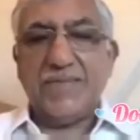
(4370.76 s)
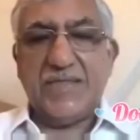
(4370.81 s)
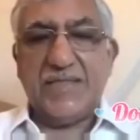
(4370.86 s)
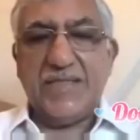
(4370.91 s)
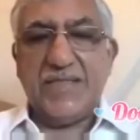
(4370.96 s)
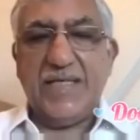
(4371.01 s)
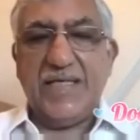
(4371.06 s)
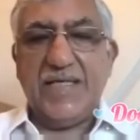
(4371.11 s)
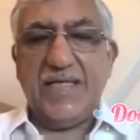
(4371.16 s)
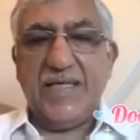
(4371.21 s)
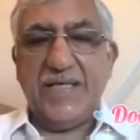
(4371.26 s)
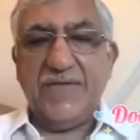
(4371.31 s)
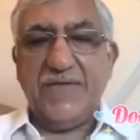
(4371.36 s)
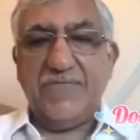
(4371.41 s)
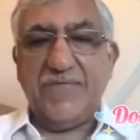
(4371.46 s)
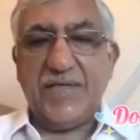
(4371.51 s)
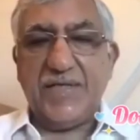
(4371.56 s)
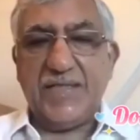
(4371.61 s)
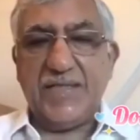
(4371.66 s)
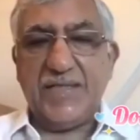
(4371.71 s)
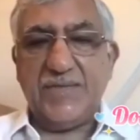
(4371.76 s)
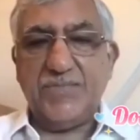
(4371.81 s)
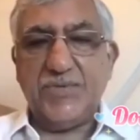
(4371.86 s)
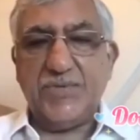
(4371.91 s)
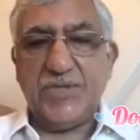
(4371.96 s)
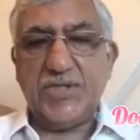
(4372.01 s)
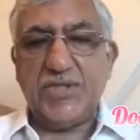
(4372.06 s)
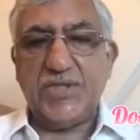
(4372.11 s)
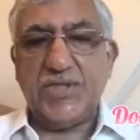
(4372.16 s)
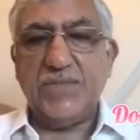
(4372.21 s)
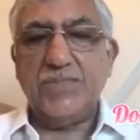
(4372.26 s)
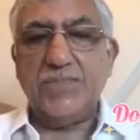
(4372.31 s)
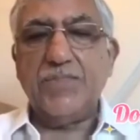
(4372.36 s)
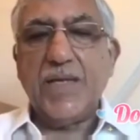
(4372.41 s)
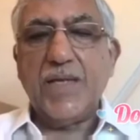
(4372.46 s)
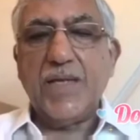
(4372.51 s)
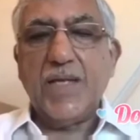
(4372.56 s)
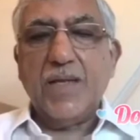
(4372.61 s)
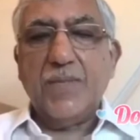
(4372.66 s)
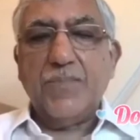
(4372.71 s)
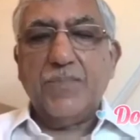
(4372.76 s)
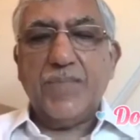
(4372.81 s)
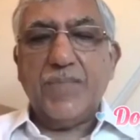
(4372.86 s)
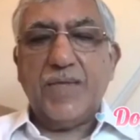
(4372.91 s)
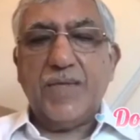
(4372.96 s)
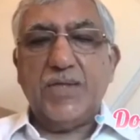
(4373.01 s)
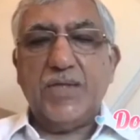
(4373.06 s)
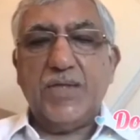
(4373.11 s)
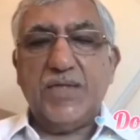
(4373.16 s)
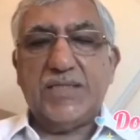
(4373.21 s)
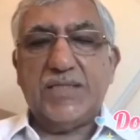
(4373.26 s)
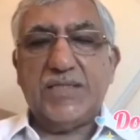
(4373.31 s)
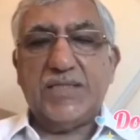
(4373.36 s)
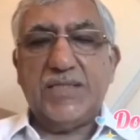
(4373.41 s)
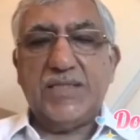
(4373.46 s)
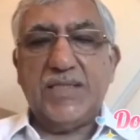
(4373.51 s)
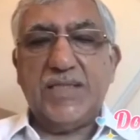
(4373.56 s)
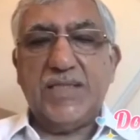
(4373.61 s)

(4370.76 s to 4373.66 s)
a really difficult position. Because